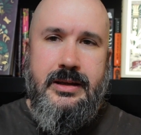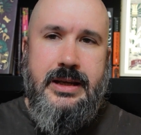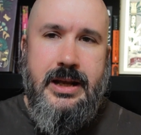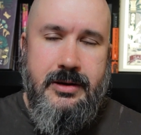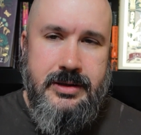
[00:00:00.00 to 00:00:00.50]

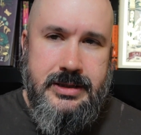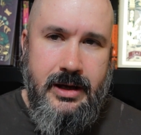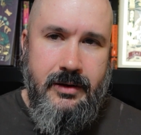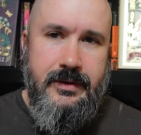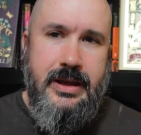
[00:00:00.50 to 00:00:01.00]
get
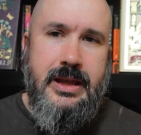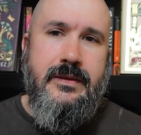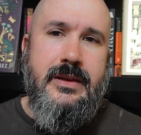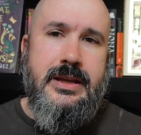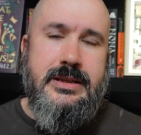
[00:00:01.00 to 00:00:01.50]
herself
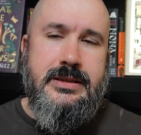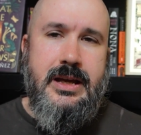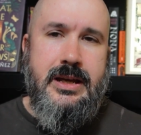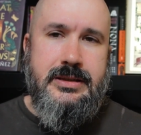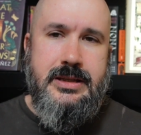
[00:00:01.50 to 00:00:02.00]
in this
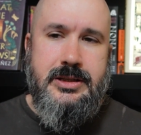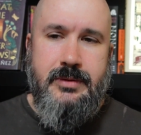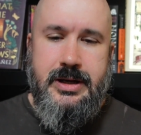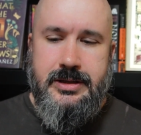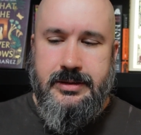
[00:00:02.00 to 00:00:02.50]

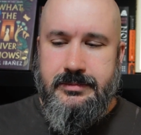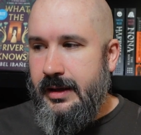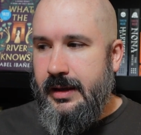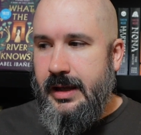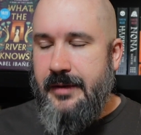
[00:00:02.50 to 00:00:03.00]
situation.
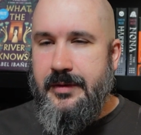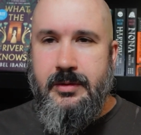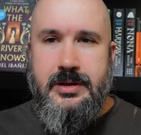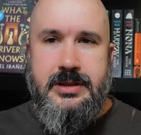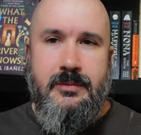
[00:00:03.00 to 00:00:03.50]
If
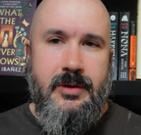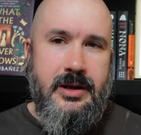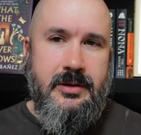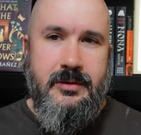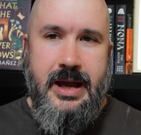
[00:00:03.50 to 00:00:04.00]
you are
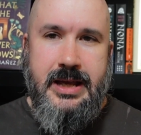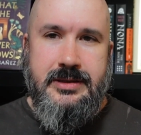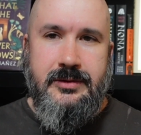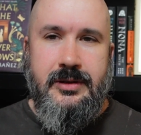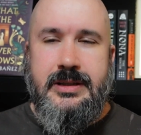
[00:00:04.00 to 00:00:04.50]
someone who
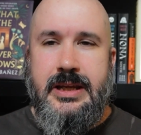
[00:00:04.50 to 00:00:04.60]
has looked